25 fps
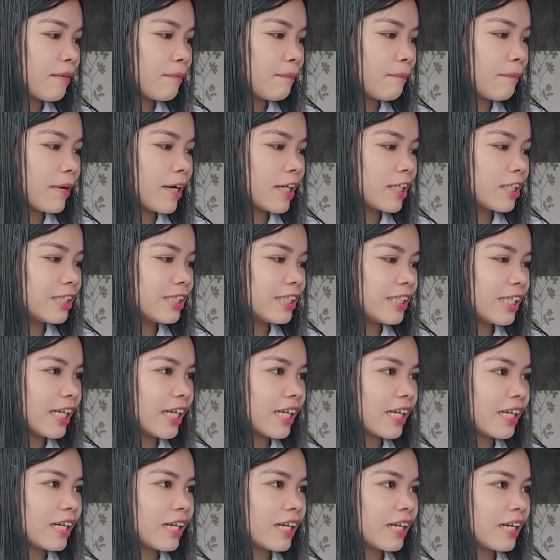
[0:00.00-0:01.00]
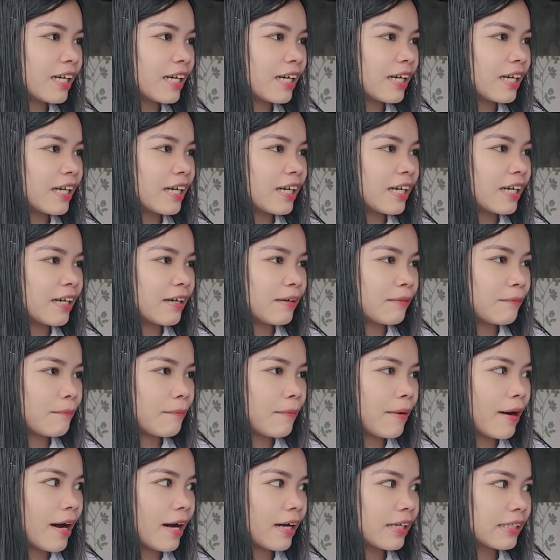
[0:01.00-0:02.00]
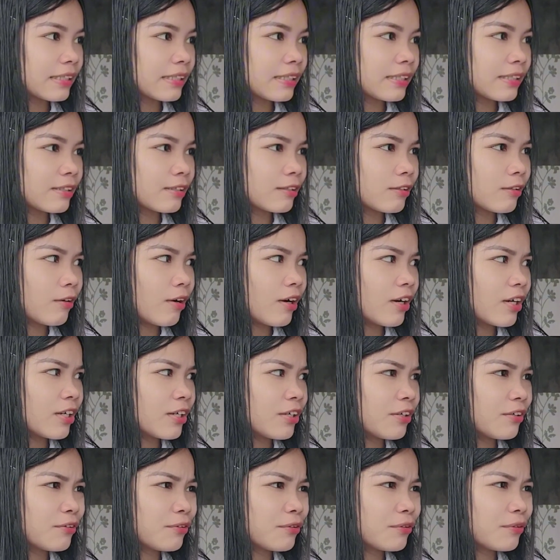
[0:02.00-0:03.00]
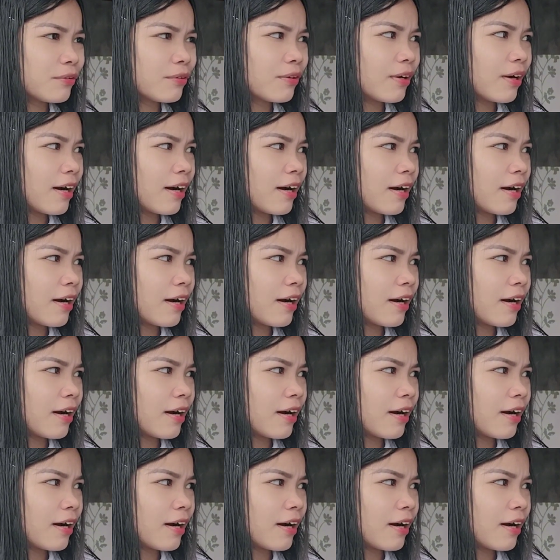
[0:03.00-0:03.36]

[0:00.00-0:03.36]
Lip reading: Magic Box. So are you